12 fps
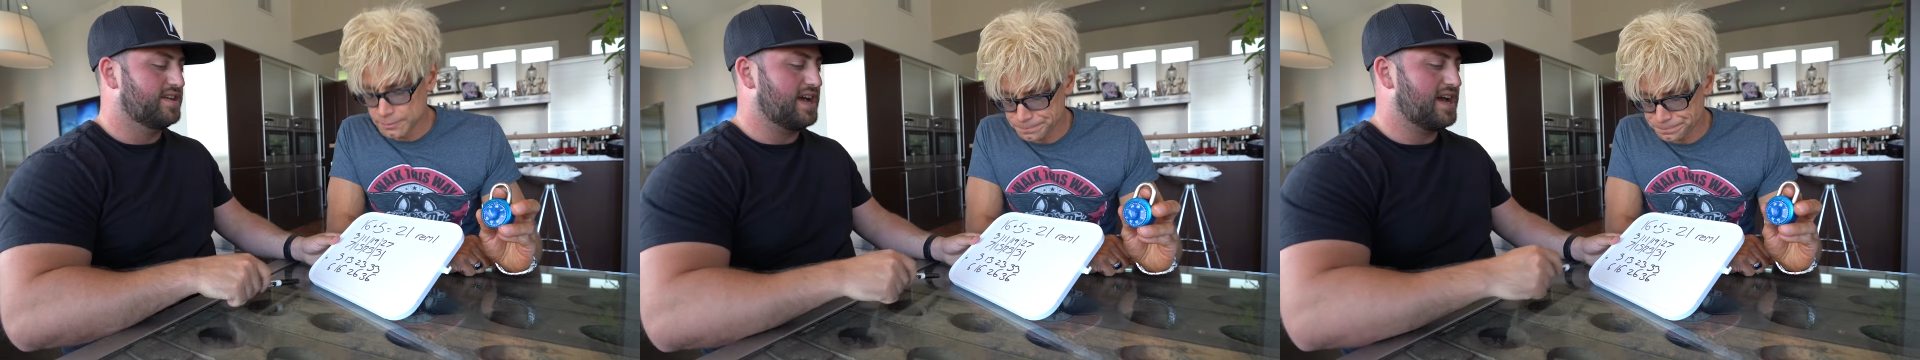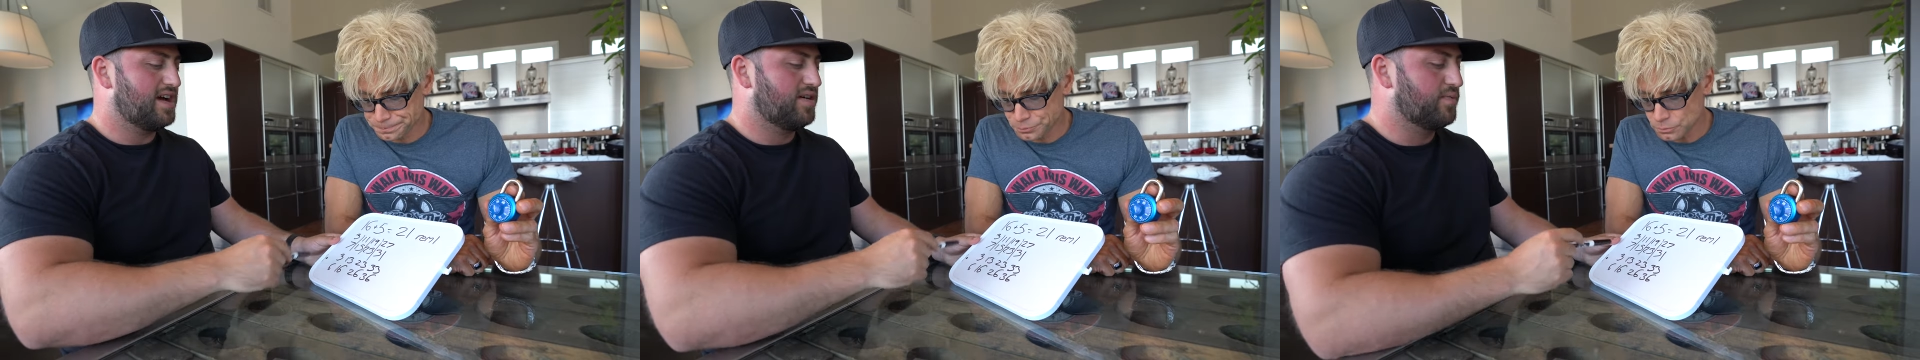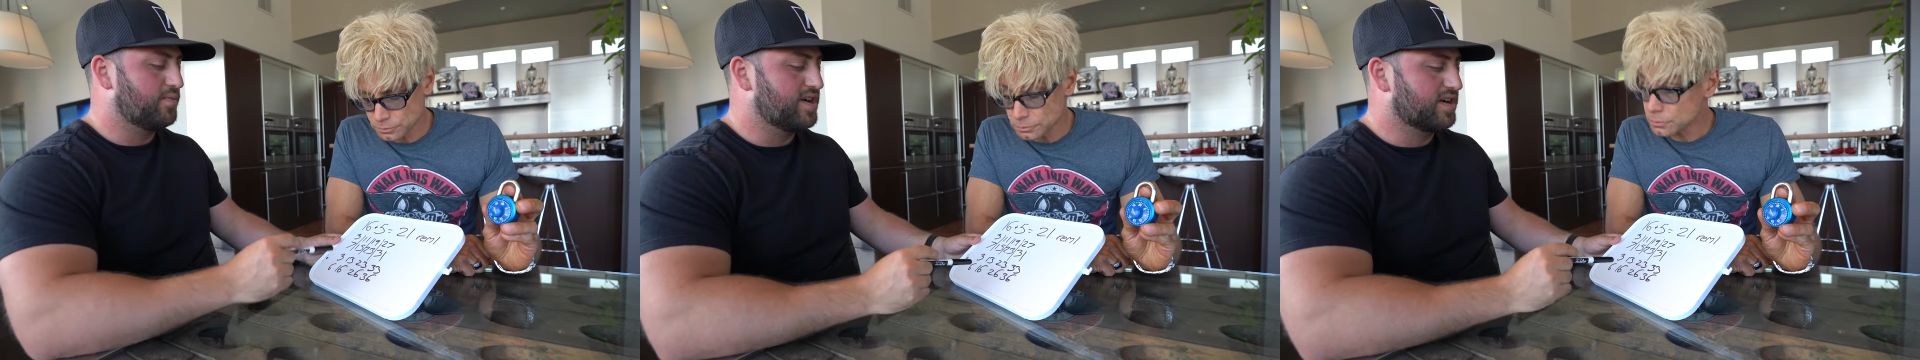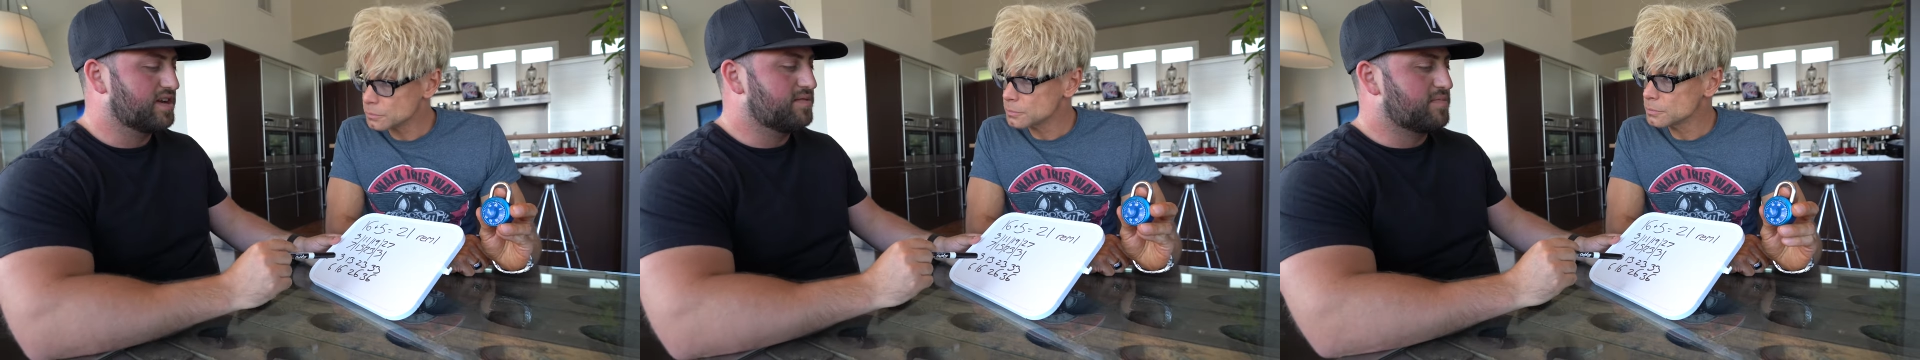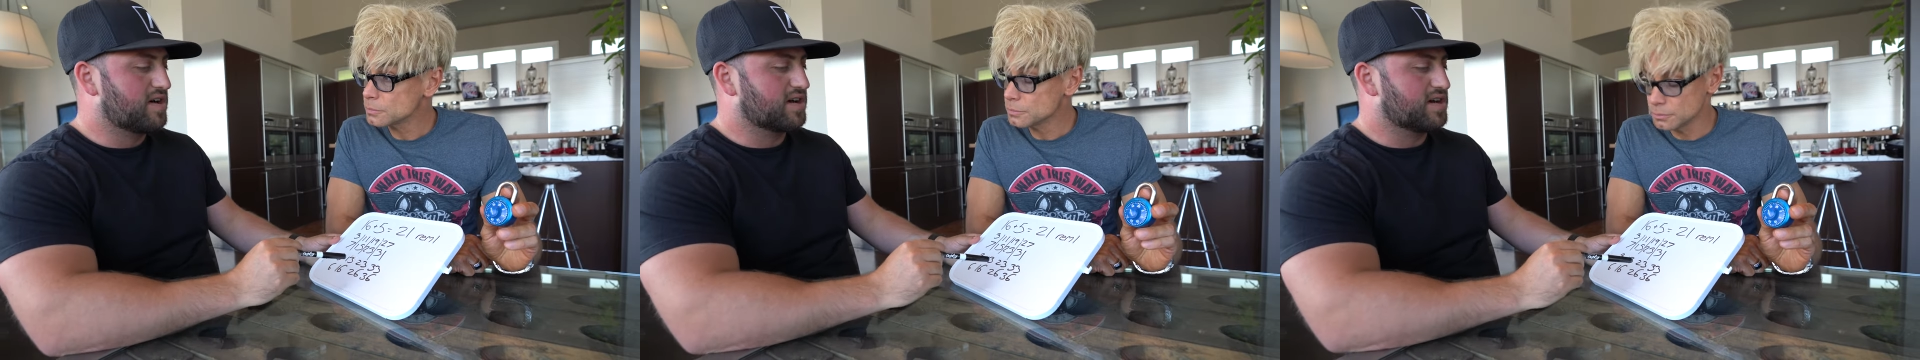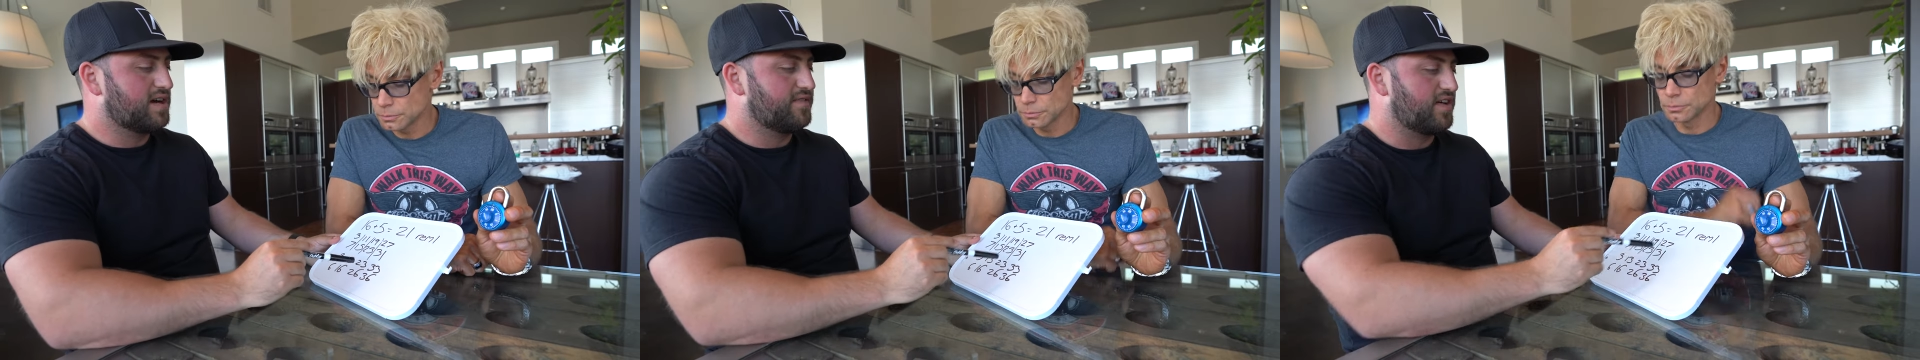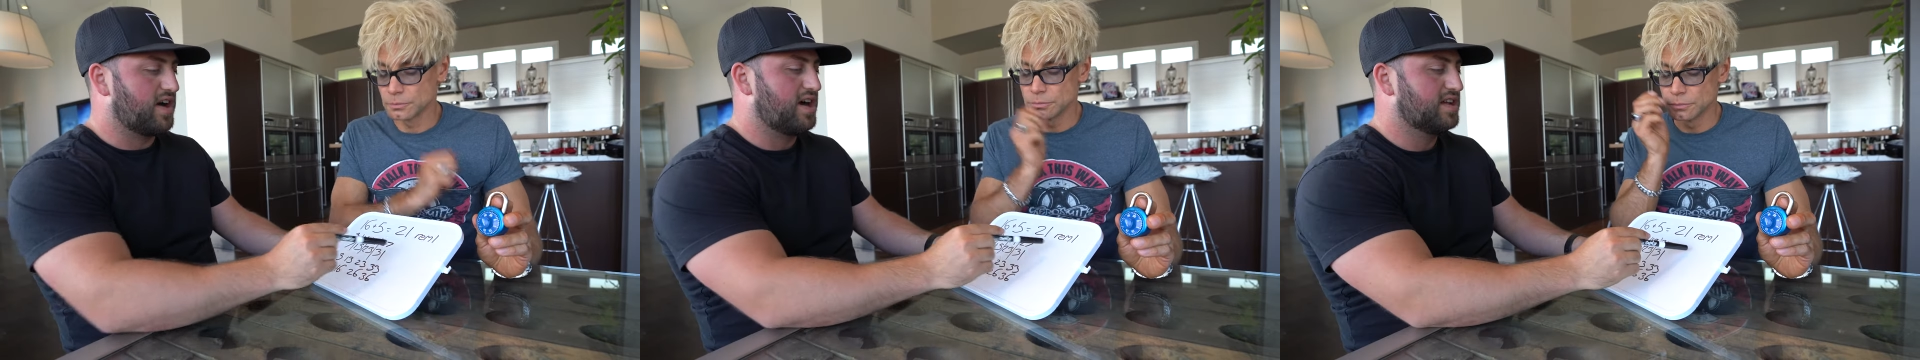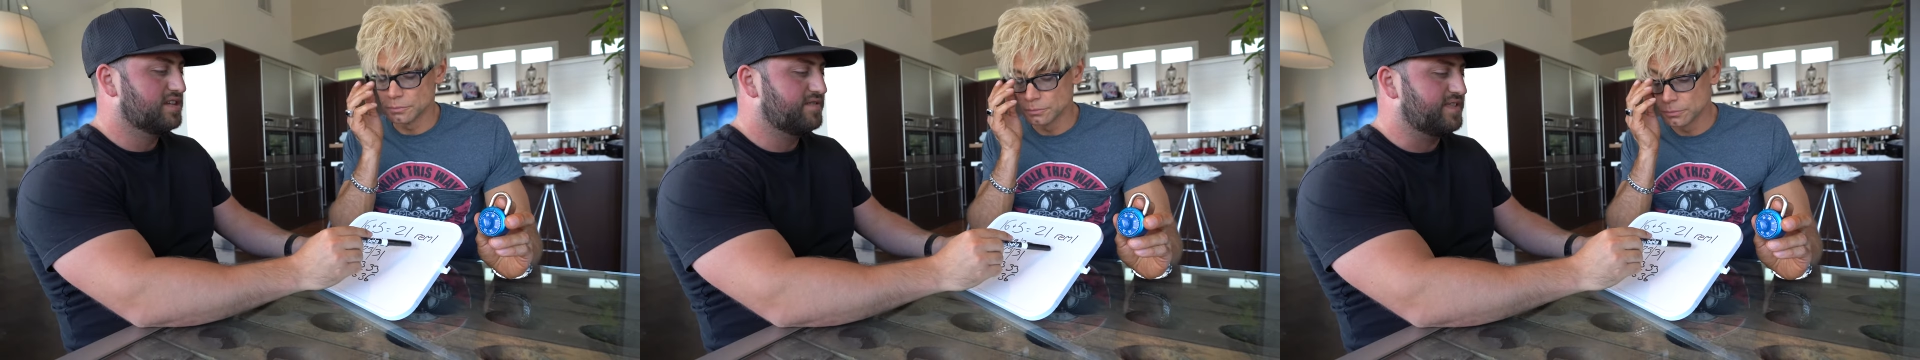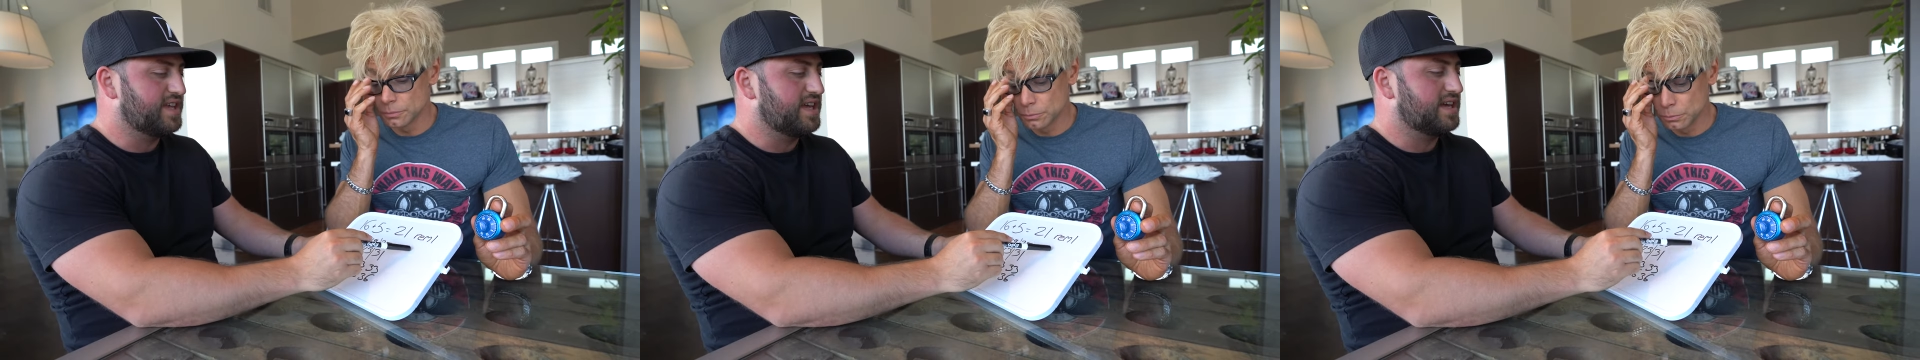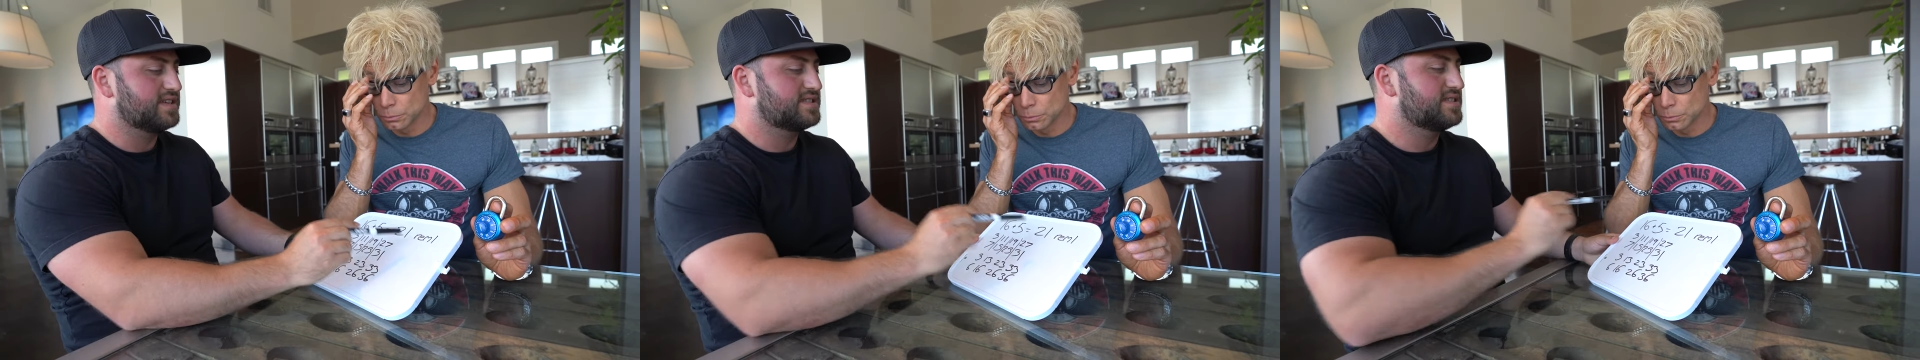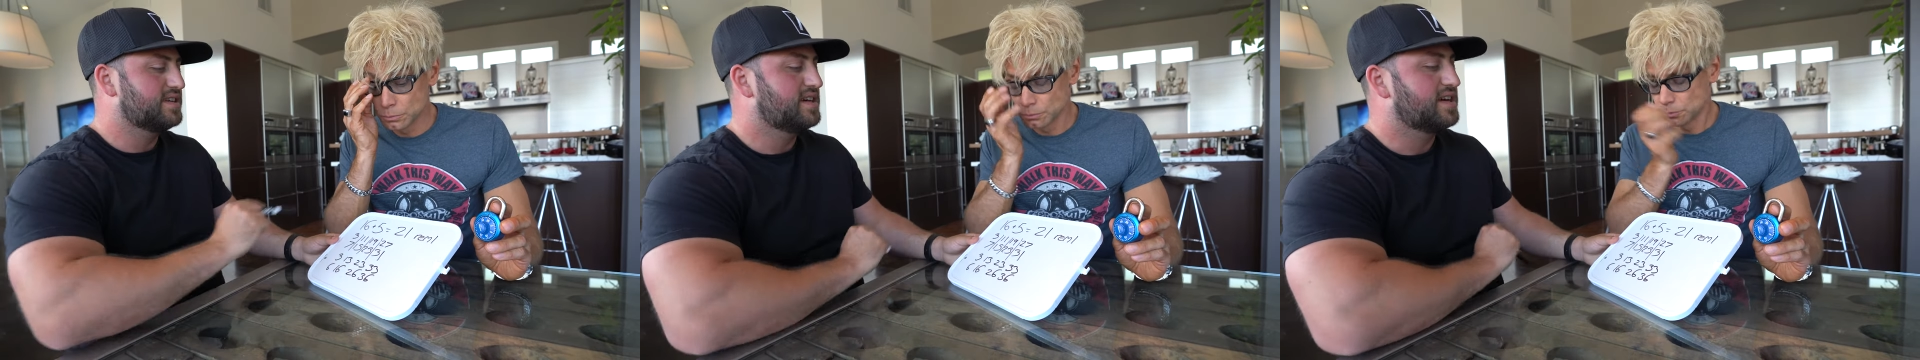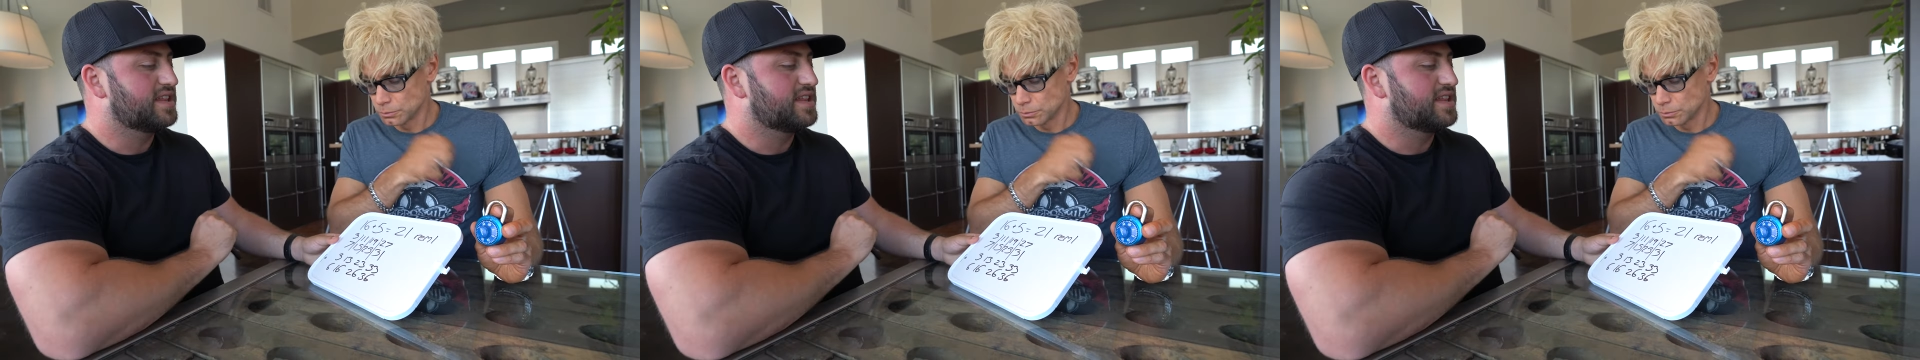Speaker 1: Now, we're gonna mark off all of these